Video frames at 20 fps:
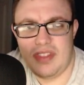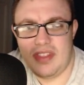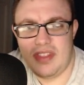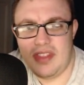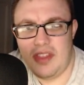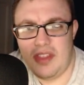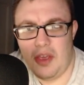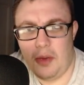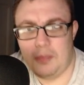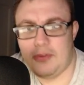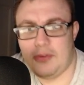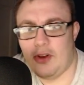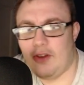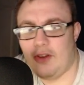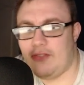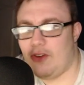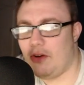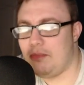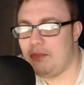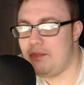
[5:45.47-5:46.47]

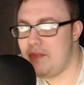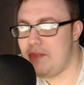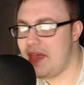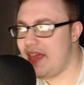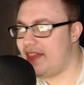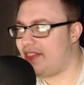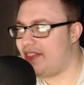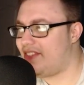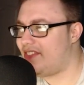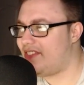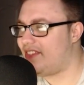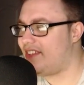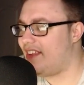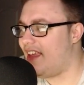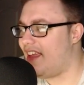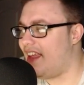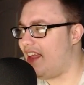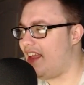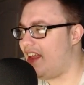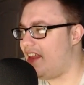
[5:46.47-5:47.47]
Observer of Myths
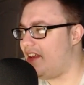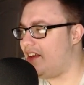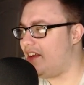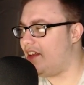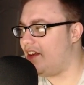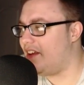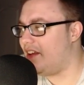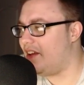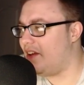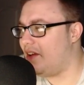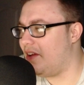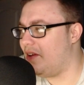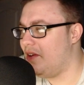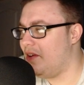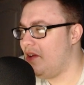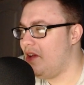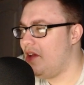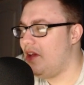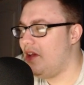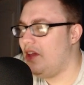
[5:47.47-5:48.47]
and
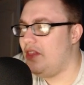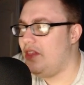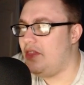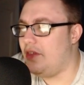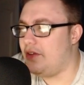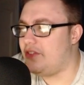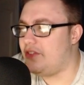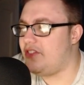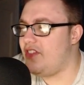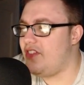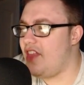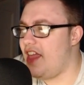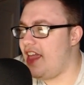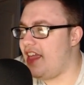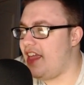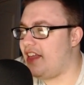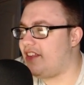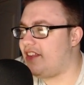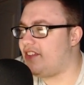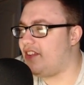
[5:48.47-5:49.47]
the
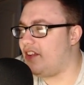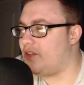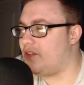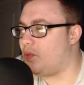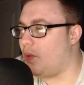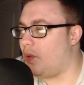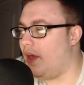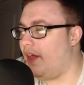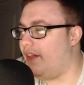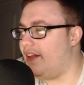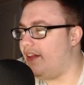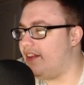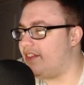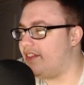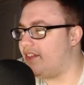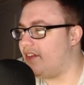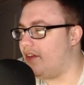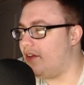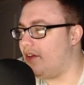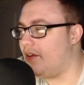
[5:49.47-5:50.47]
snakes, as well
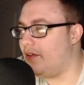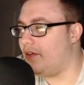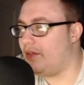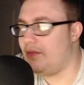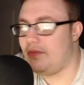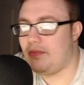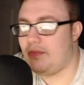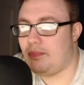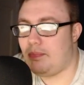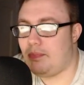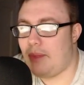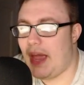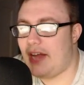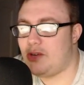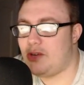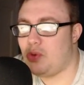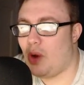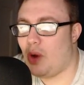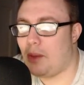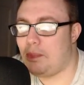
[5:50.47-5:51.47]
as
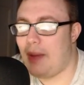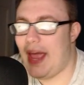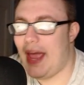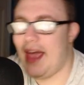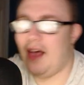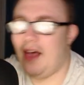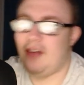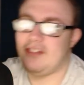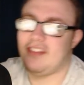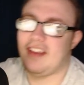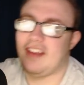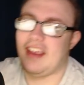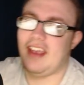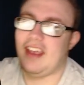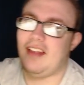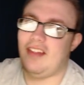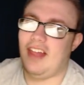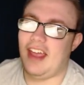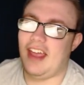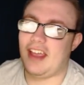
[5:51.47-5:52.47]
Patchwork Pals to
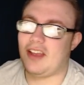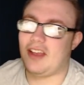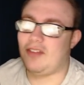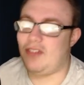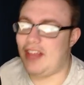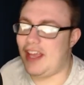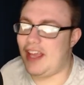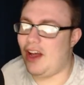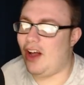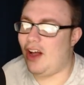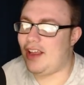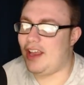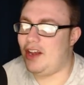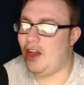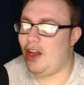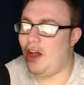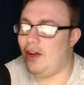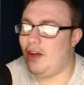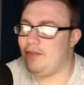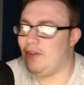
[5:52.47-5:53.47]
get like Leok
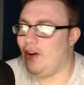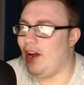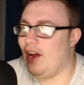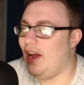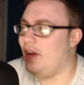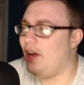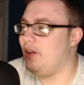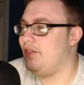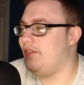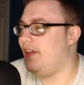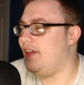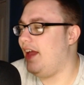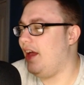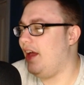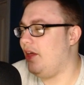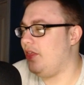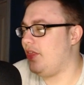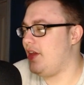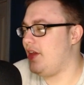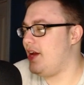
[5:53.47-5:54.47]
and Huffer
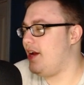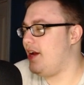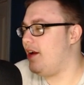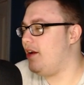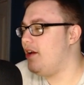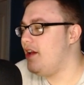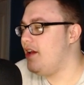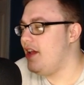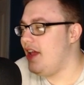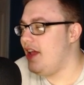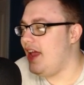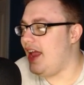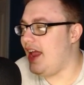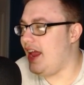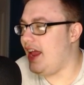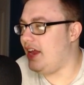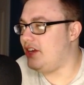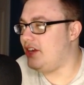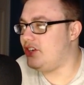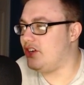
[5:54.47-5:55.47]
out there
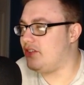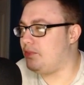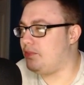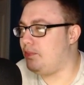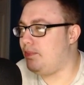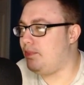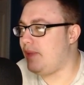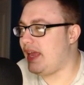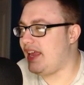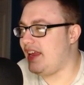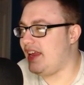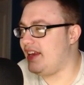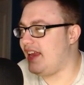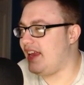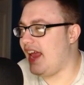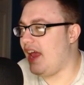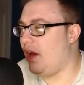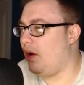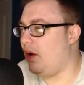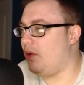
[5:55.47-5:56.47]
and just beat you
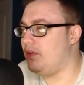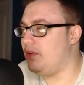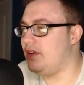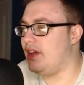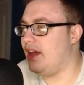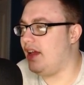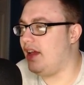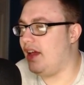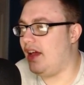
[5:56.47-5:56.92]
down.